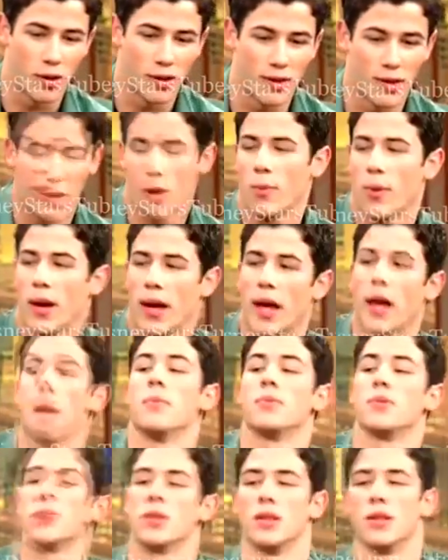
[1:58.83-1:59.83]
and then all my
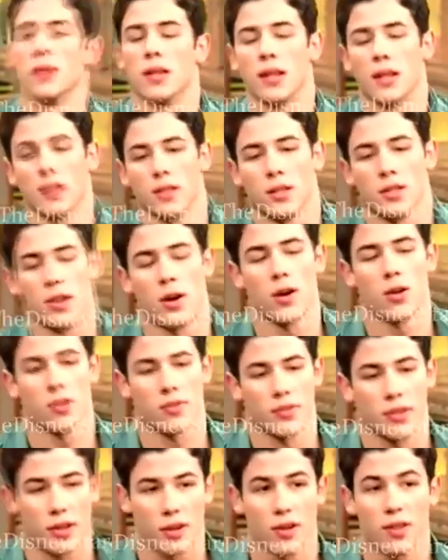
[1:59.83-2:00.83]
amps and guitars,
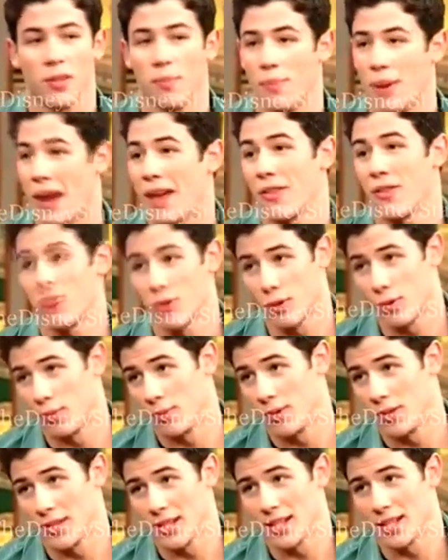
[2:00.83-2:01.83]
everything are in the
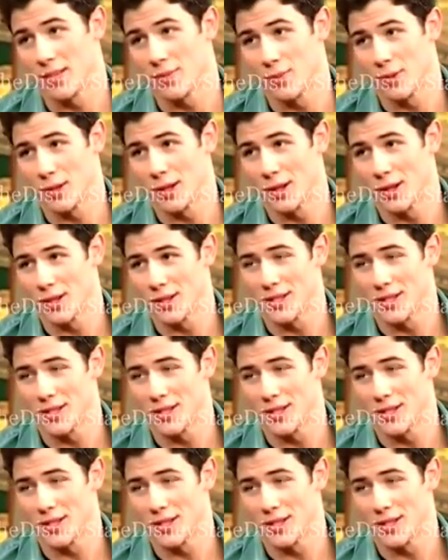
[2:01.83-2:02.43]
bathroom because I get some really good